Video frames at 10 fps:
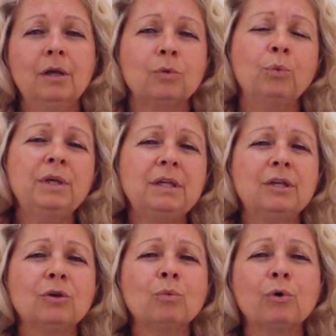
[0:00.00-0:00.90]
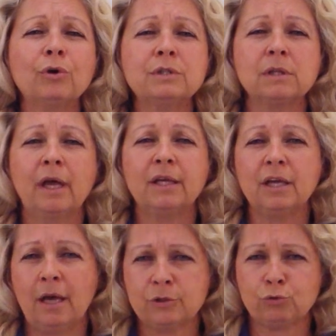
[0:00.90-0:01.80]
We hear words
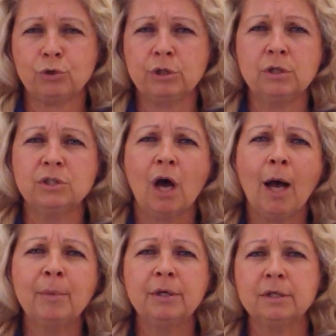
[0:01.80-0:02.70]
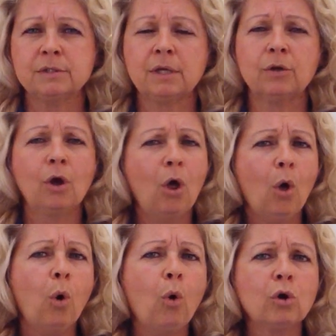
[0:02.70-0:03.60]
like estrogen dominance and
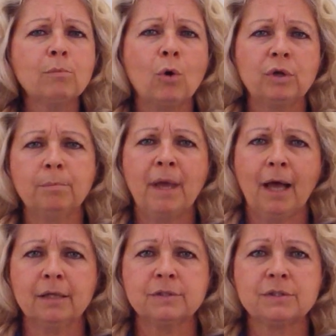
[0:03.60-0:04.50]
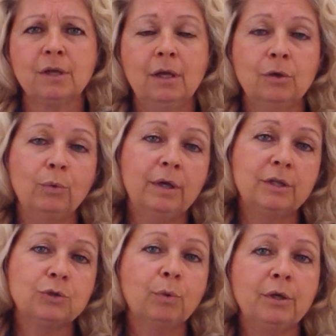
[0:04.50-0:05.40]
hormone imbalance,
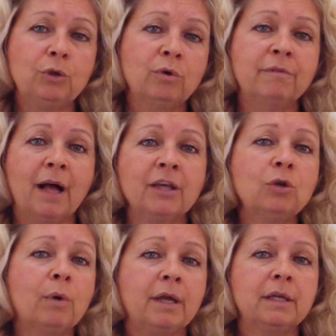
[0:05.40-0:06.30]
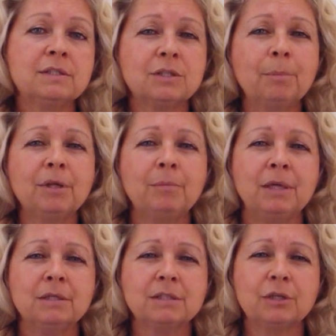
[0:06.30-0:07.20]
which, when you evaluate it, simply
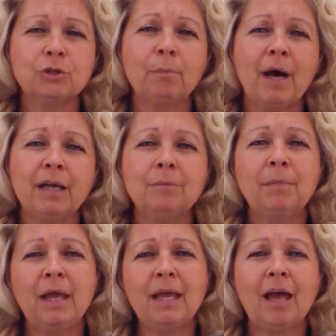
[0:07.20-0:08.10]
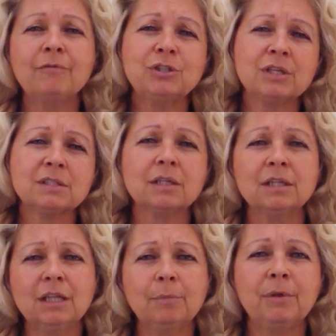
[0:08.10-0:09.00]
means that your body may have just a
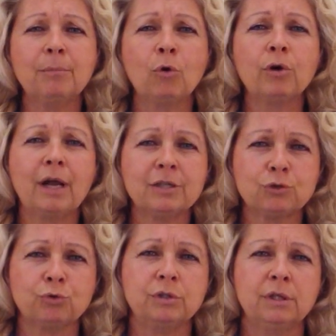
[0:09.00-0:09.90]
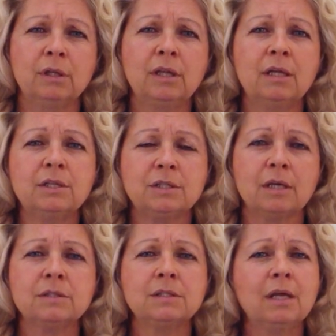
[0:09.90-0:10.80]
little bit more estrogen than it
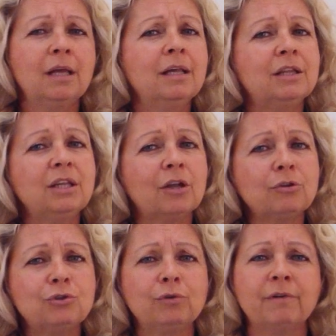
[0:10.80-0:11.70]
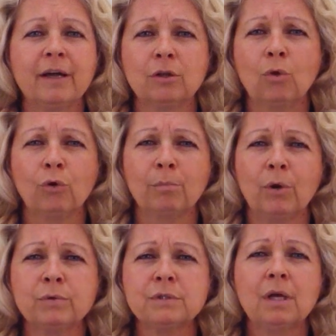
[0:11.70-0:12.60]
does the other two vital
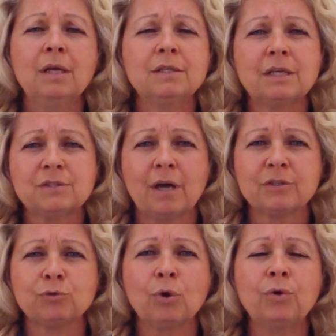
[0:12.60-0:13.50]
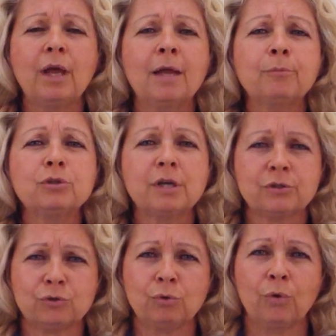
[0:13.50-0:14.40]
hormones, testosterone and
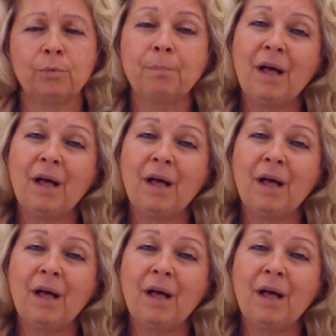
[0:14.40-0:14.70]
progesterone.